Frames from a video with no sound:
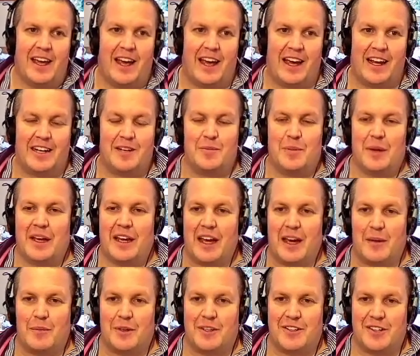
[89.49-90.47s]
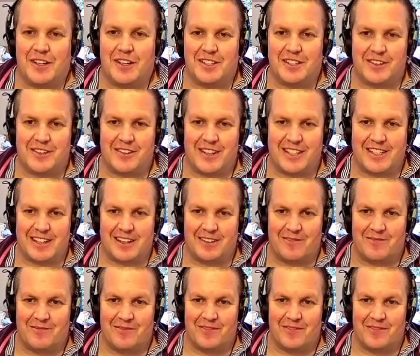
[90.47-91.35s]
and became a transgressor.